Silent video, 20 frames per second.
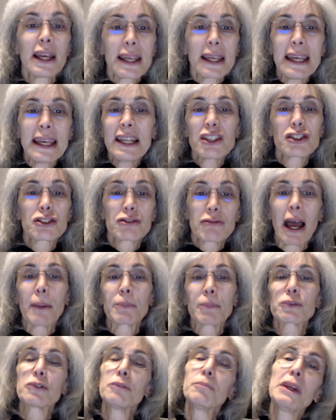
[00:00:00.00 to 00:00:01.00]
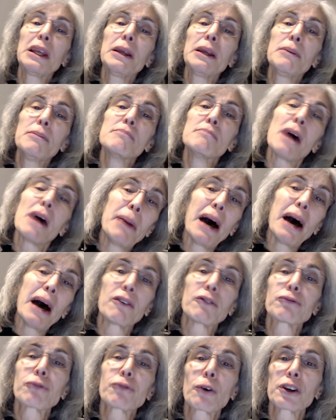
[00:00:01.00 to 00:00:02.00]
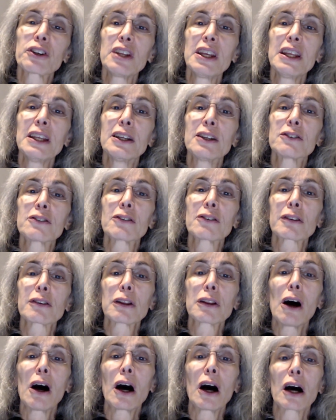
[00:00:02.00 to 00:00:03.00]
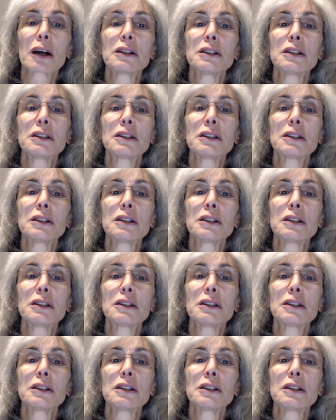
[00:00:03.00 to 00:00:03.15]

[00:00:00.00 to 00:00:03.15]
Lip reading: Each strap should be about 14 inches long.